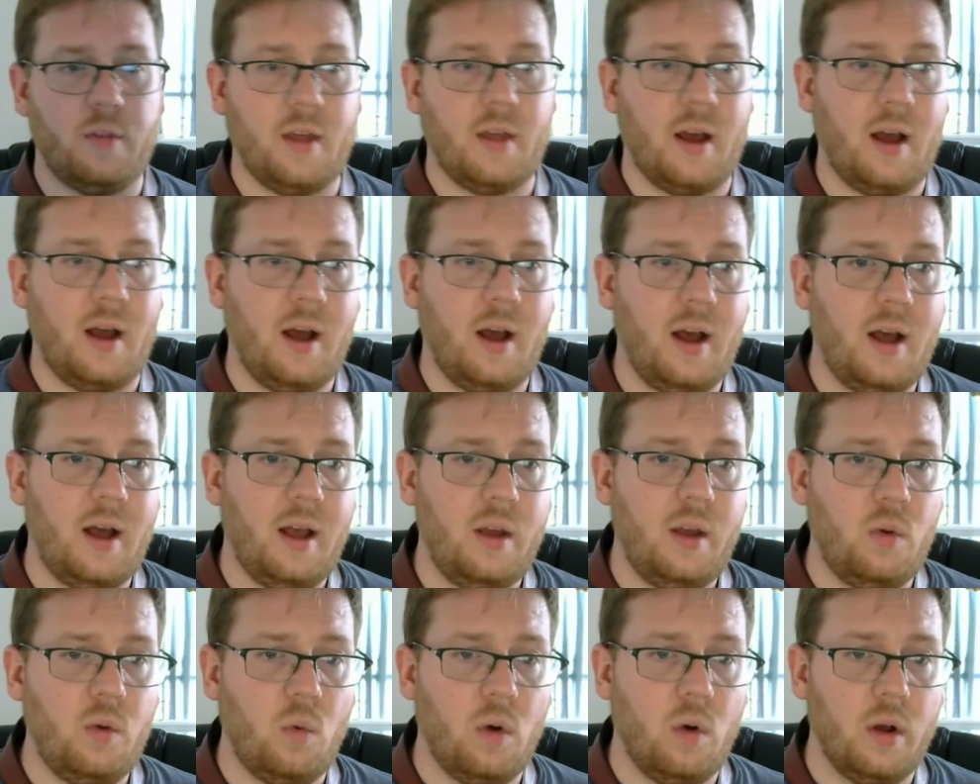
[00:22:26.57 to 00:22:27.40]
high
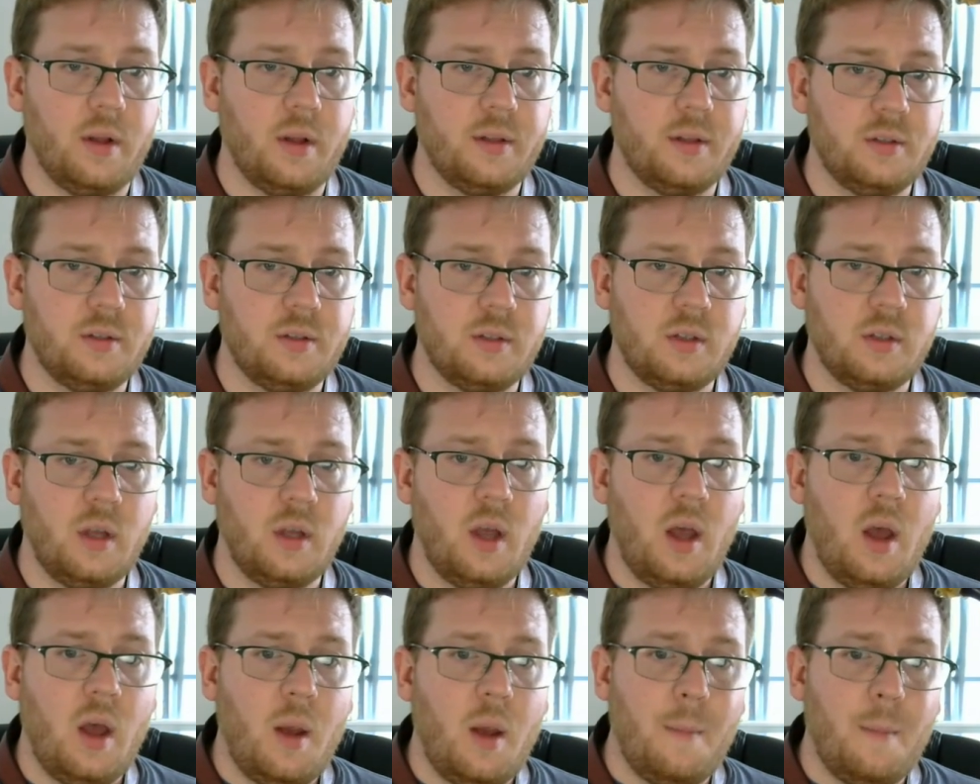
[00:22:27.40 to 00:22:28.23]
ones.
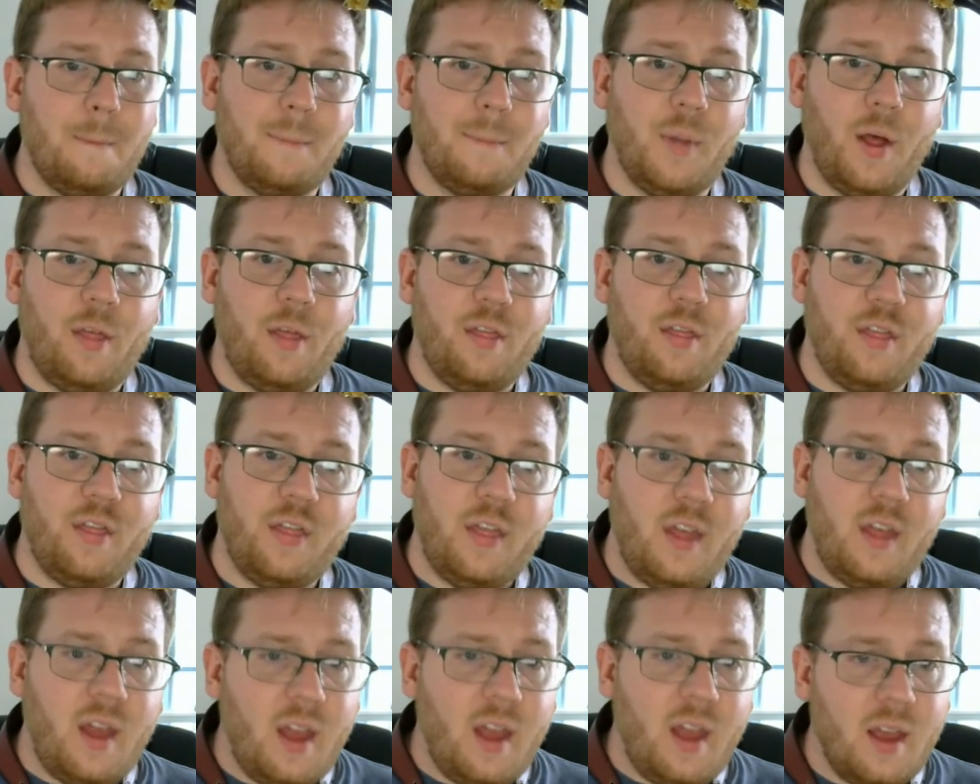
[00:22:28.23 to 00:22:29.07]
But
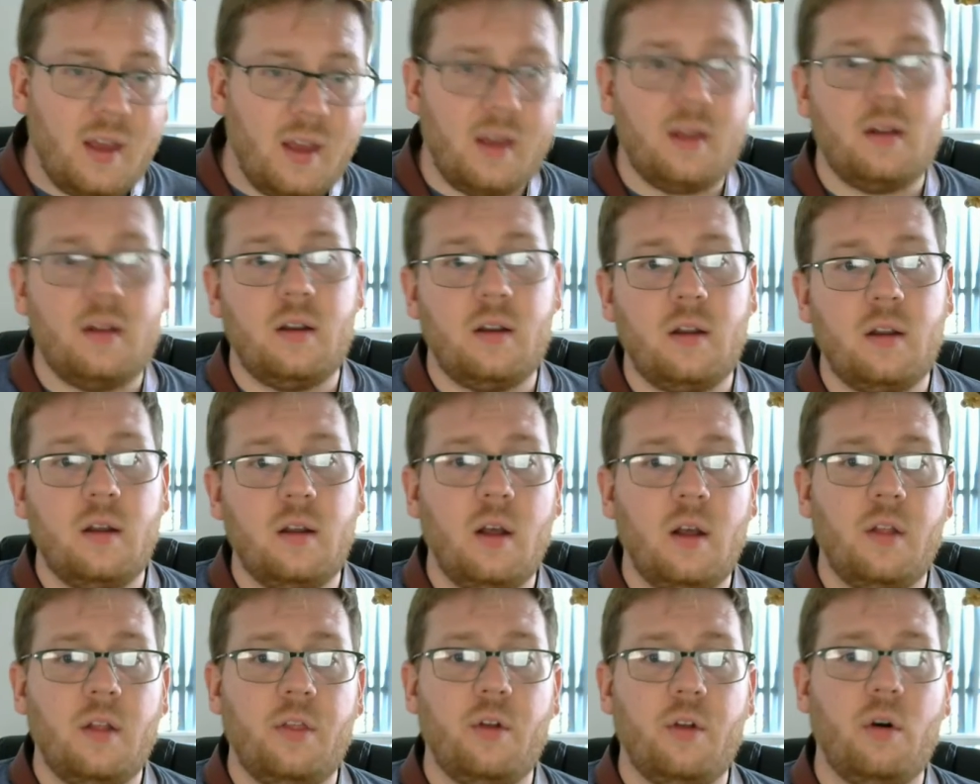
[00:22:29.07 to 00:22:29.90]
then
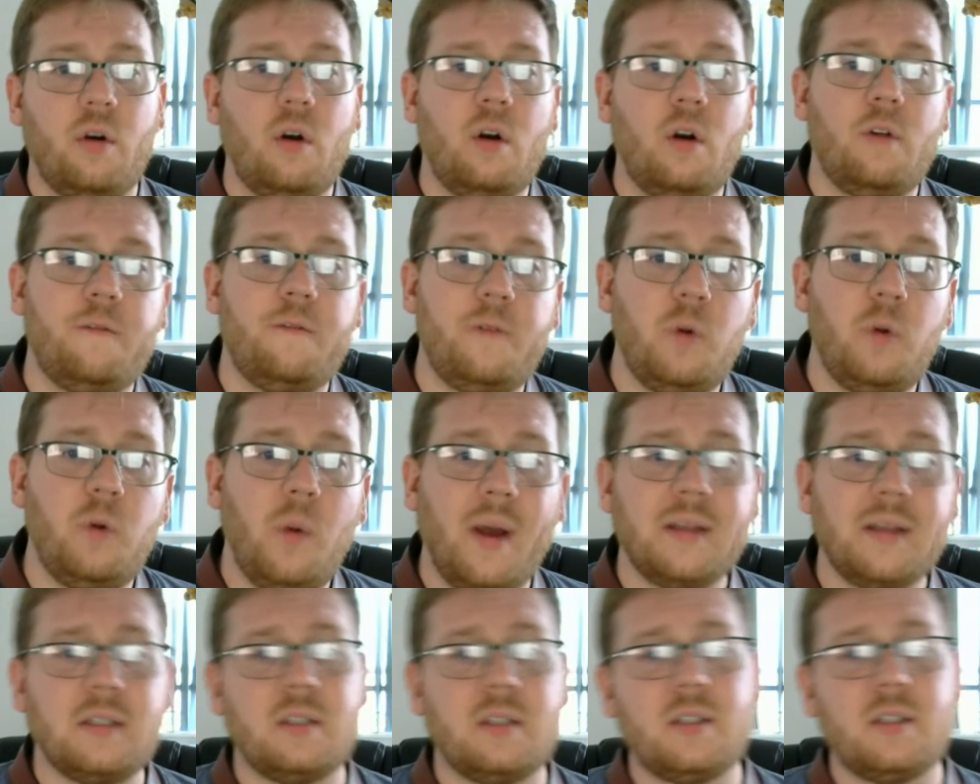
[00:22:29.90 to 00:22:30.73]
there are a few
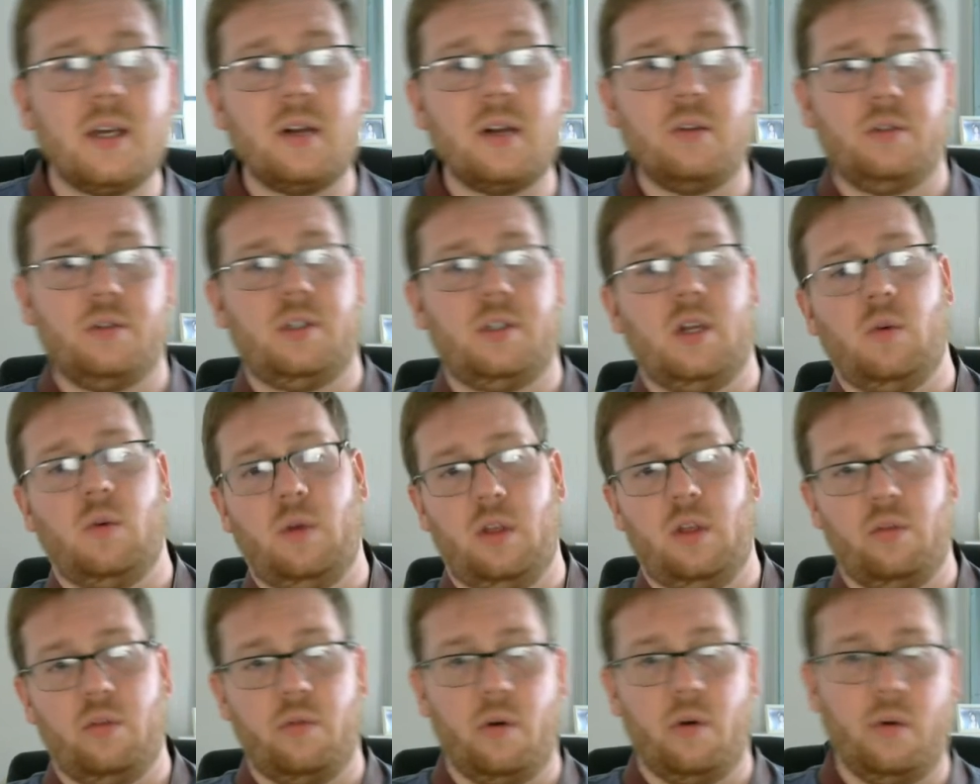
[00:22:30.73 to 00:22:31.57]
accidentals that we
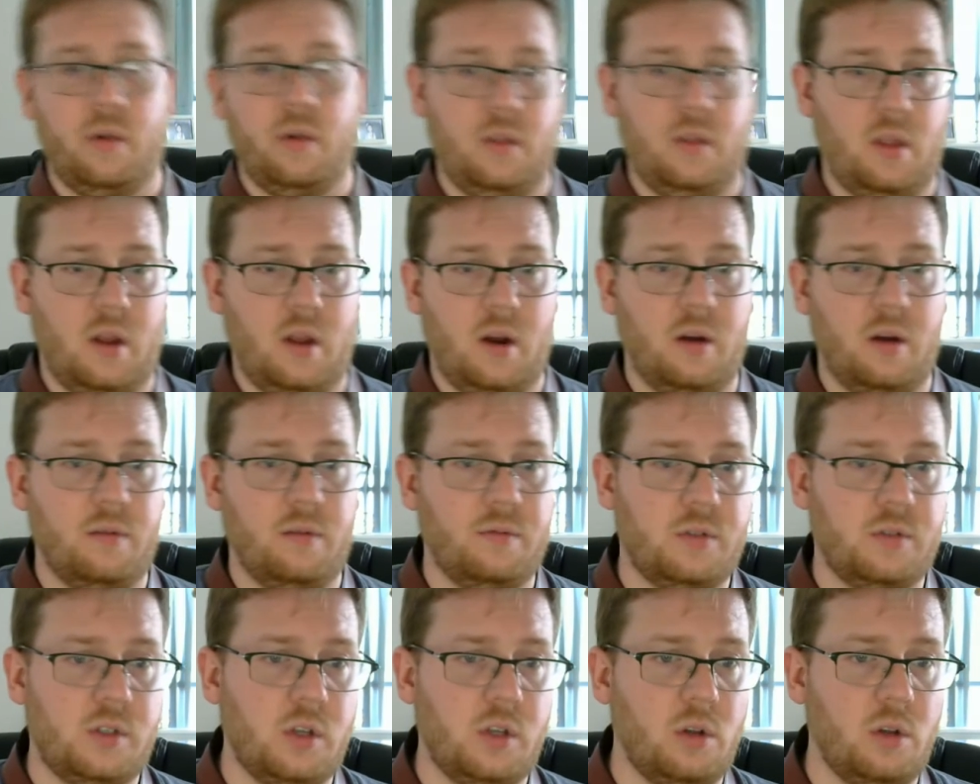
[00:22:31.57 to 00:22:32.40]
throw in there.
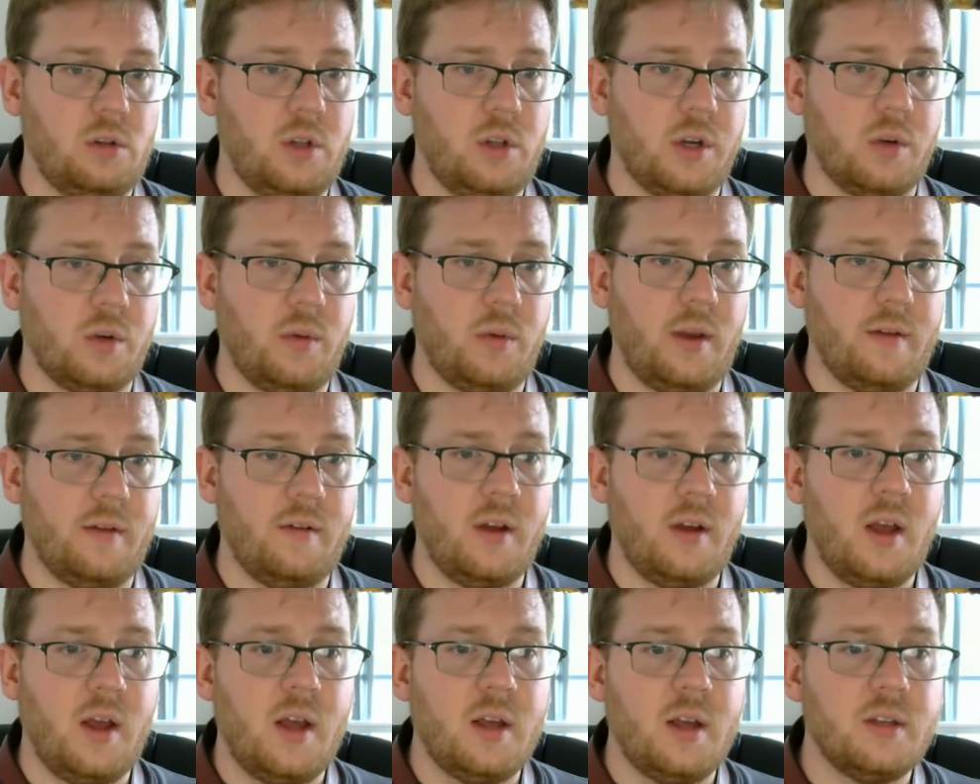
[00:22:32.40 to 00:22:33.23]
So look, we have
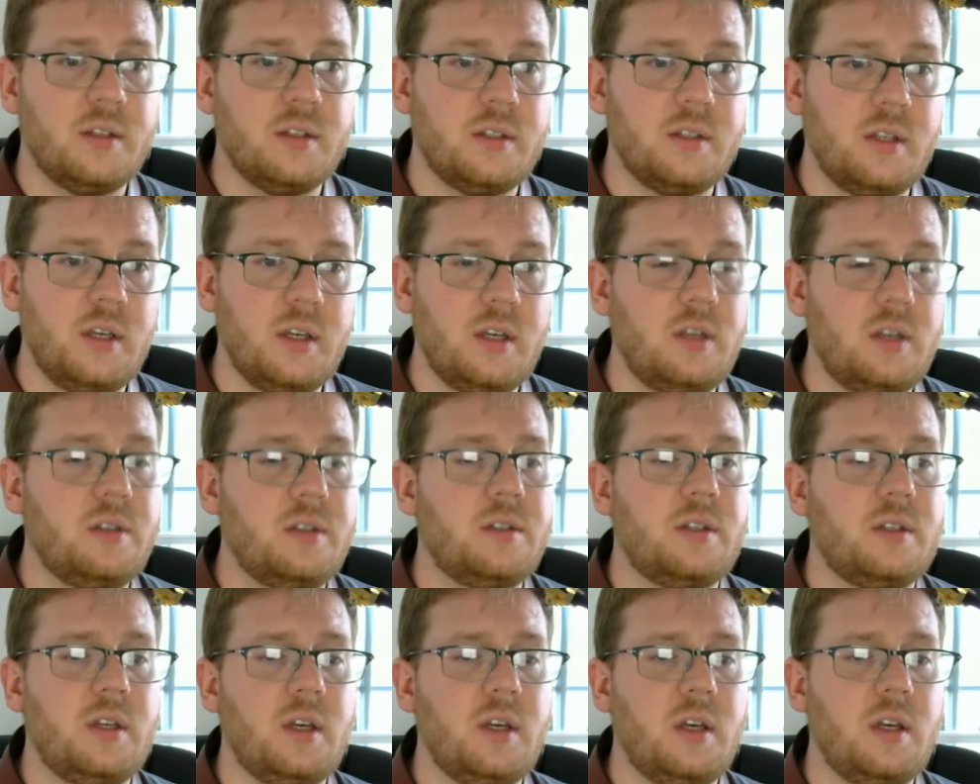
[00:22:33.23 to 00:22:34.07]
C,
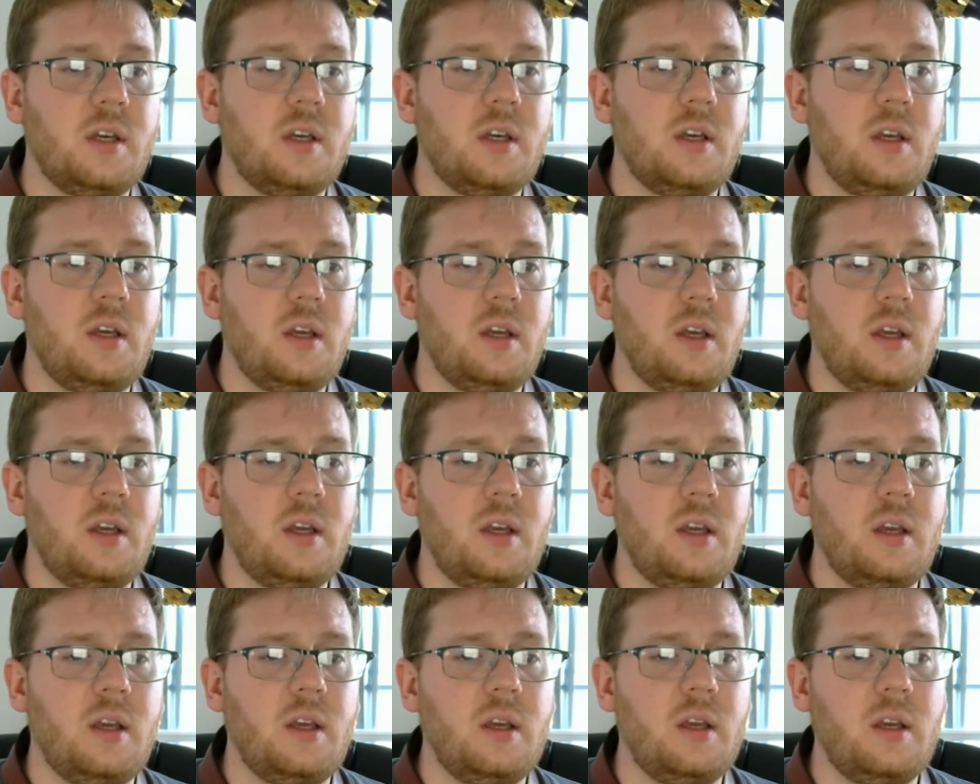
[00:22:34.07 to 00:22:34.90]
C,
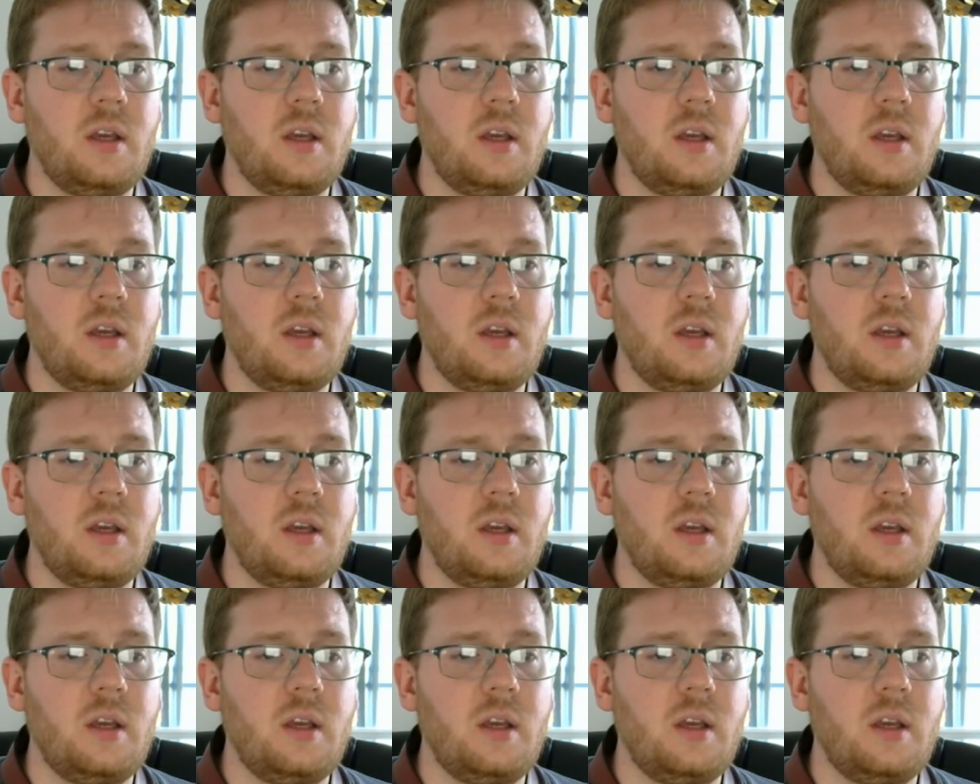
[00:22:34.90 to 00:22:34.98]
E,